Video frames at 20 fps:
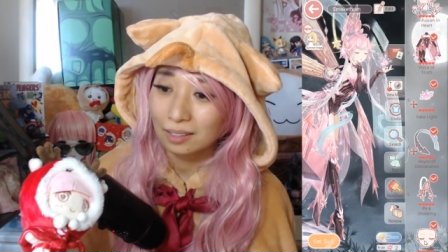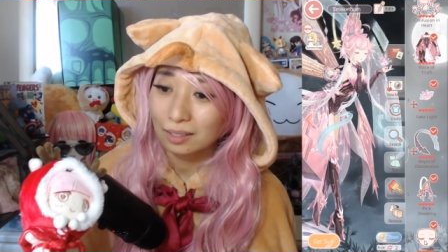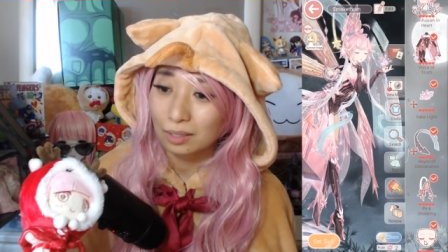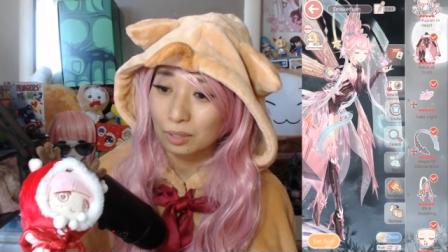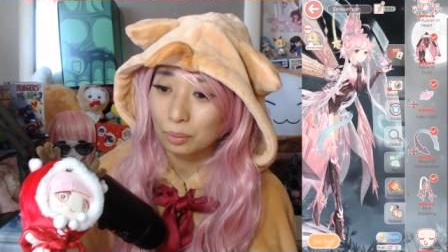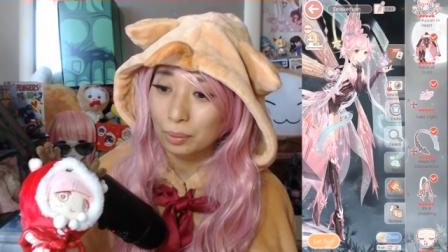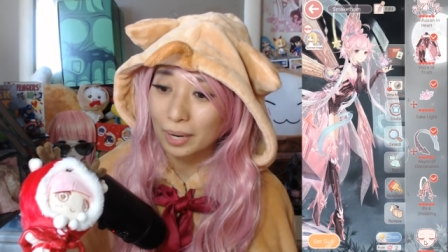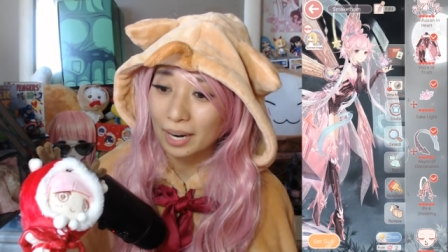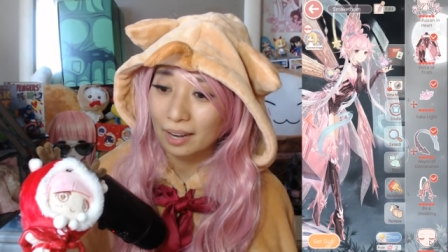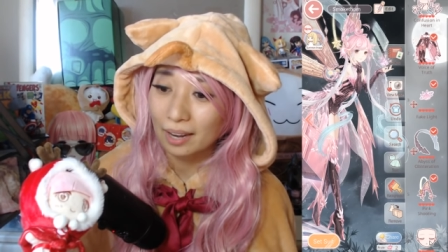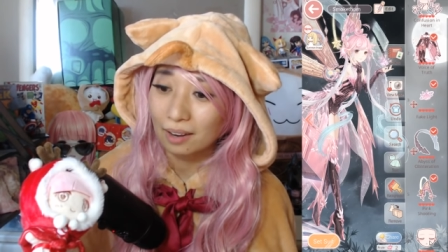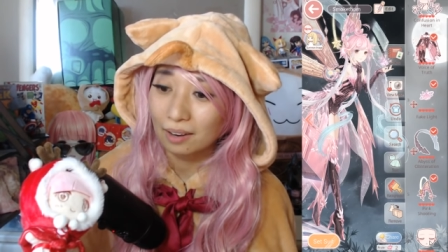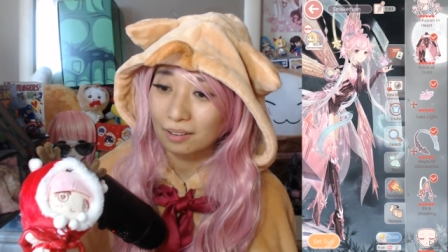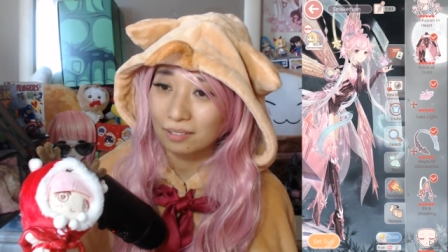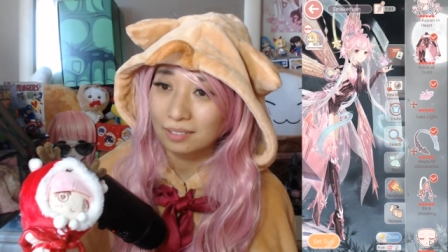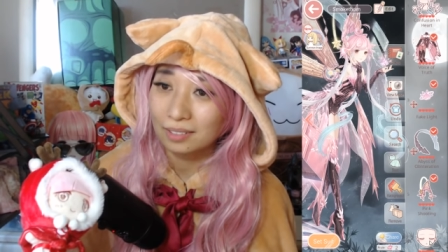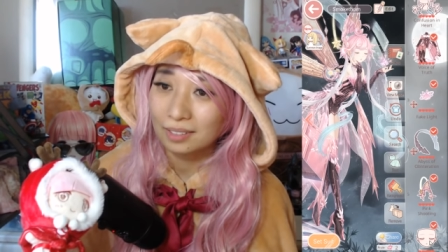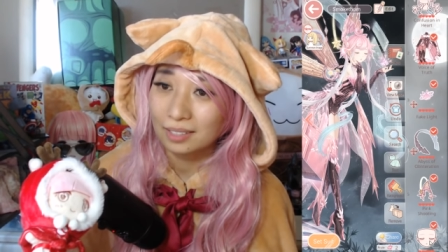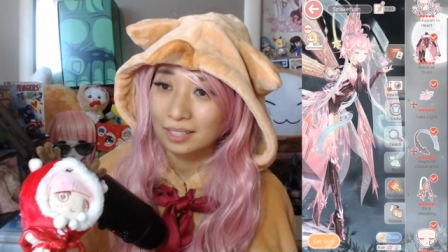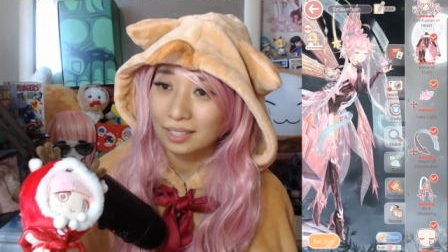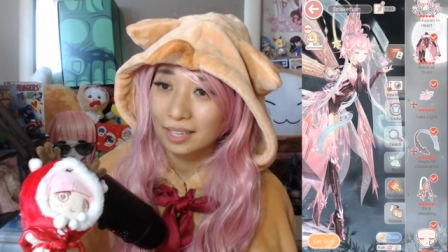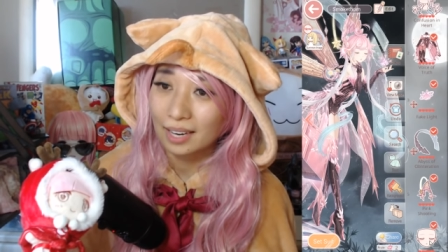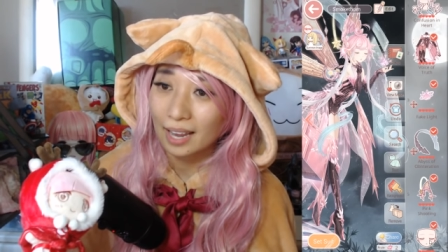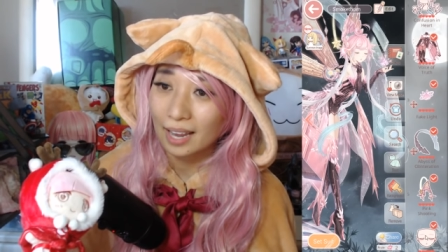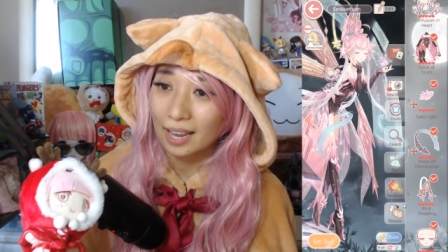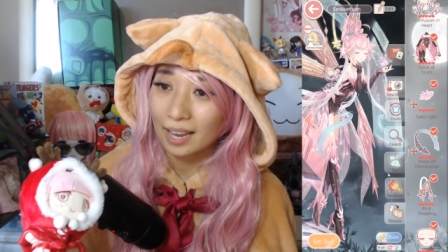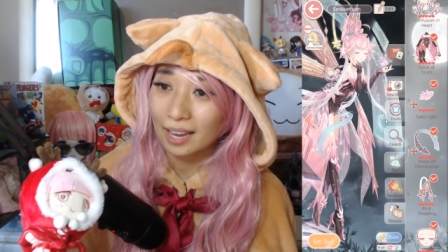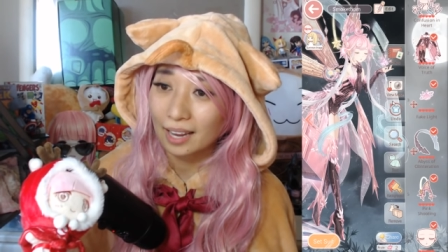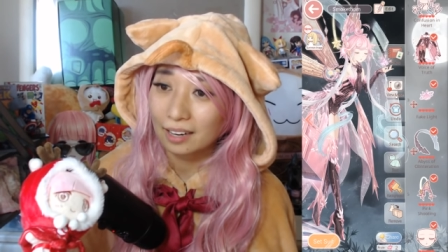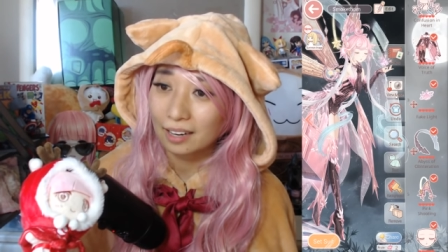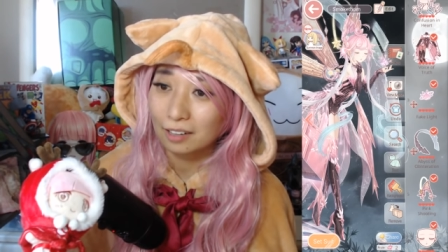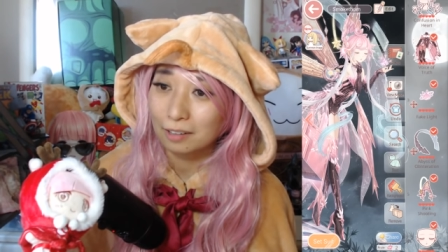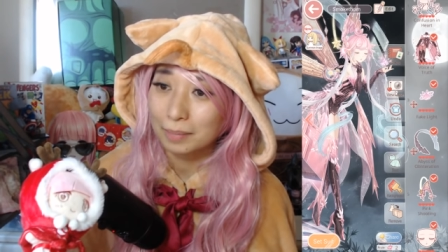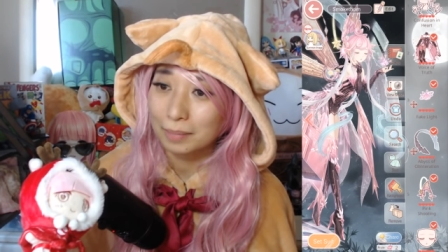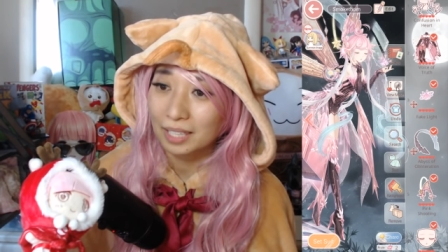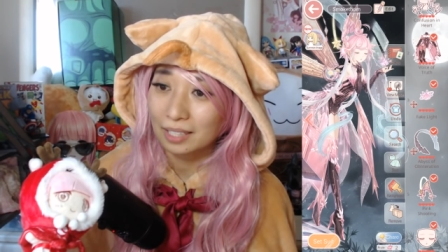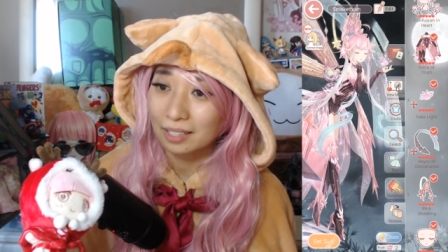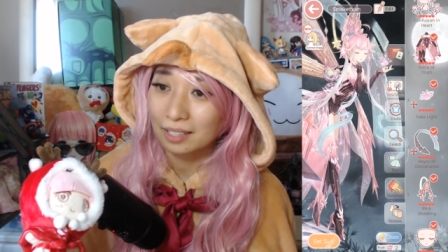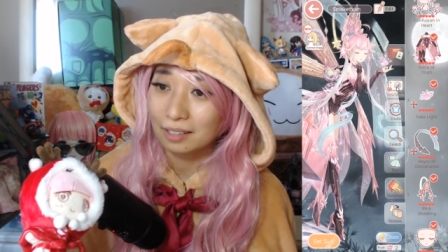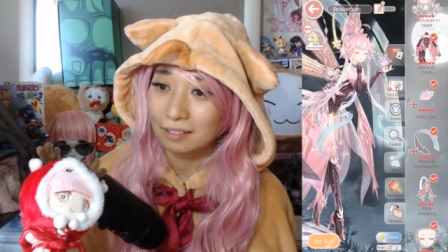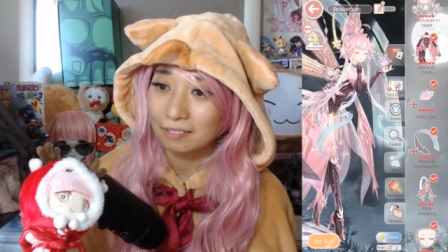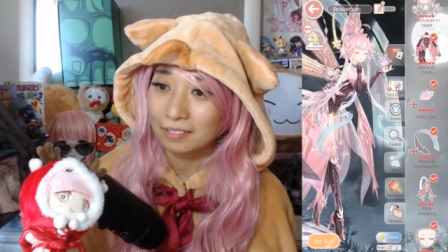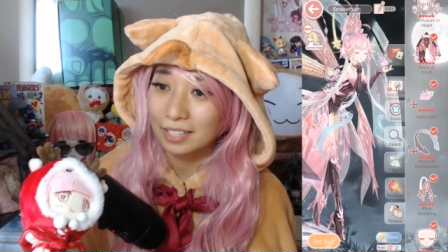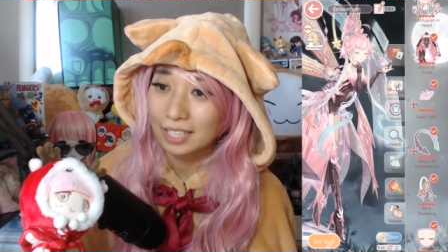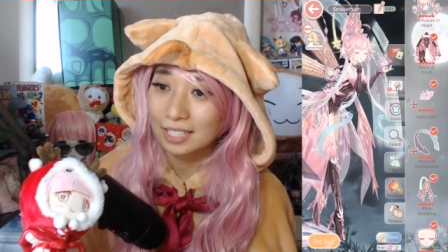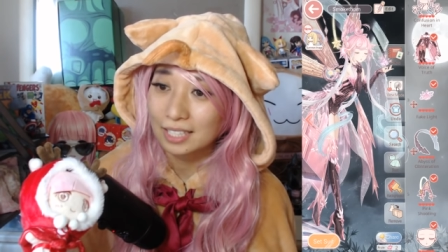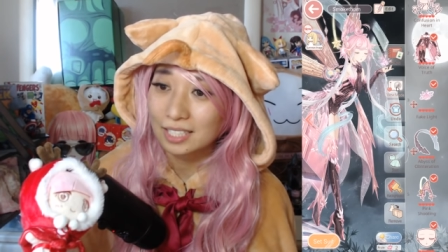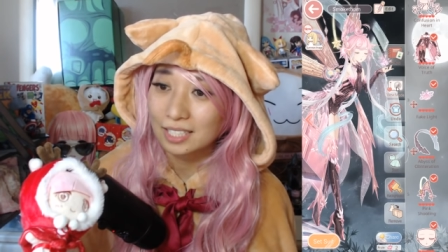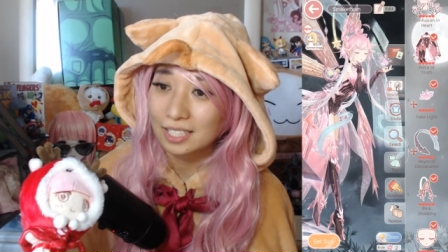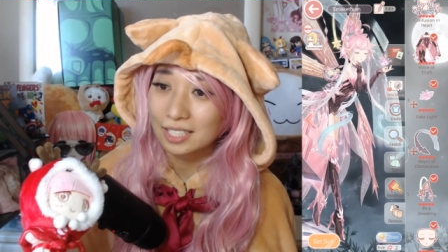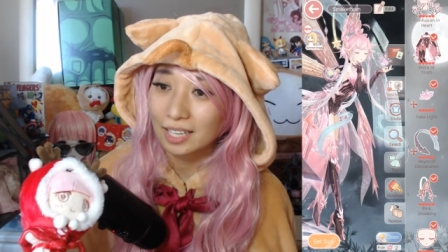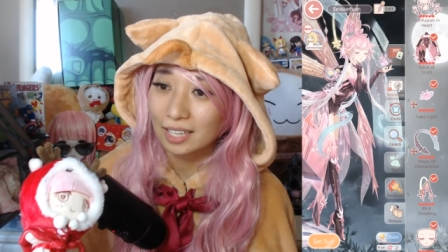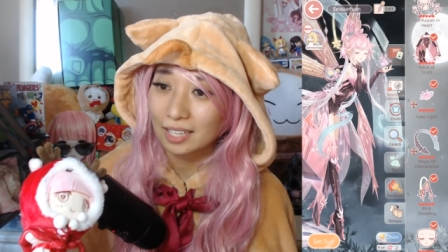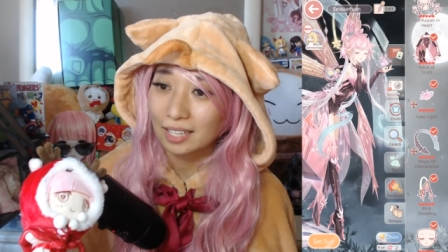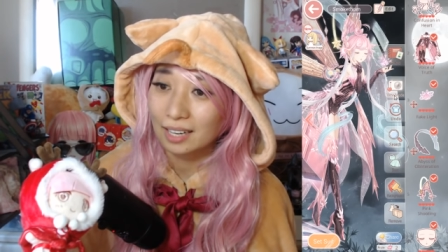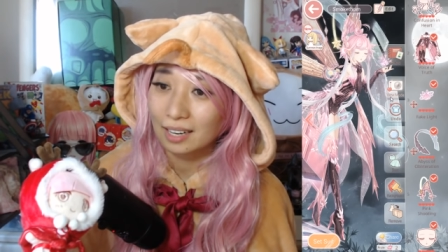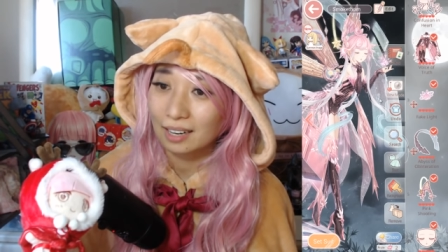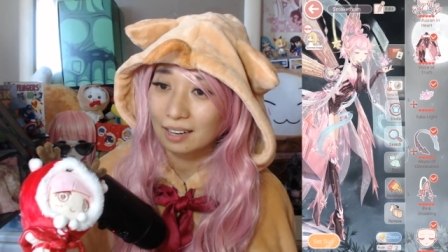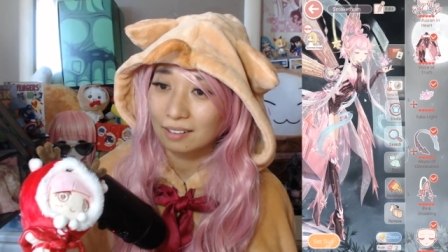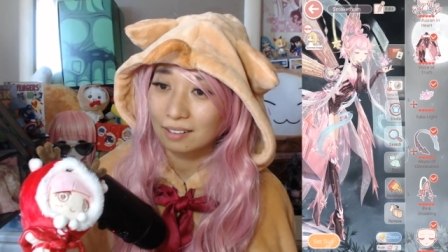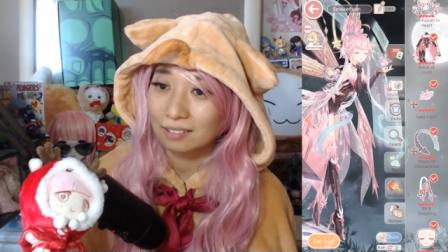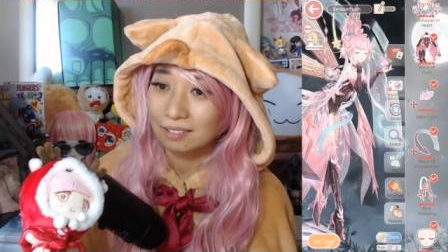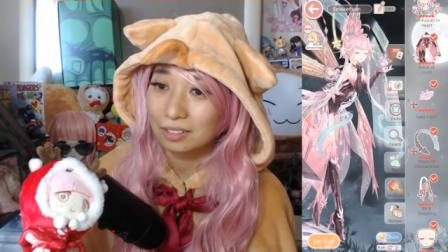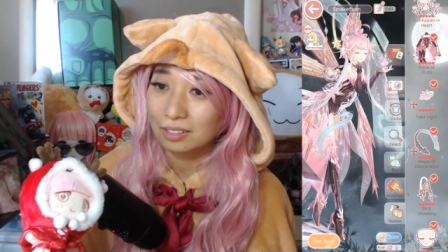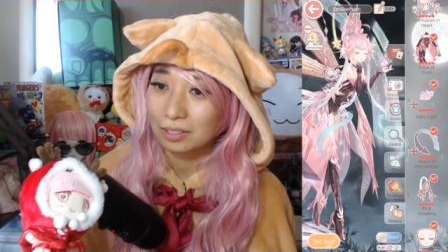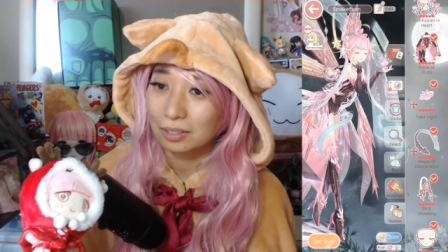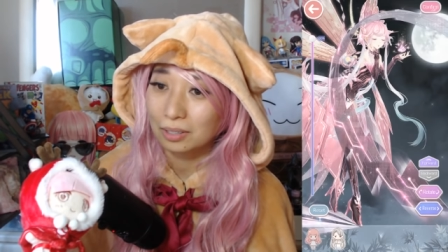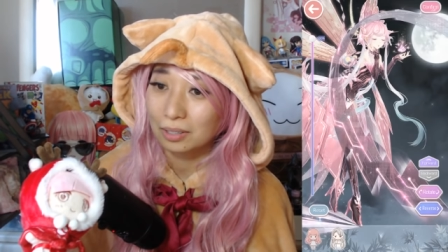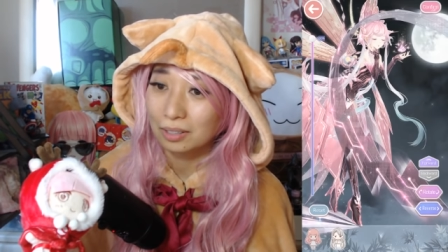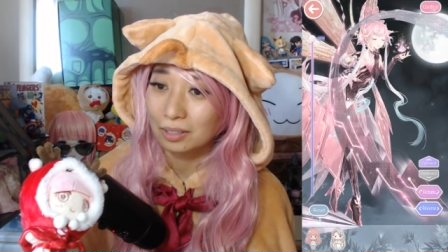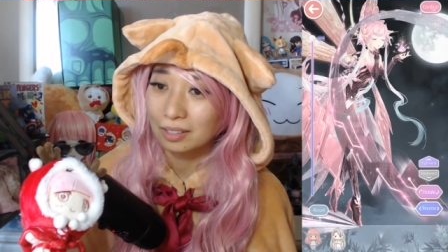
her crown, and her makeup. Let's check out her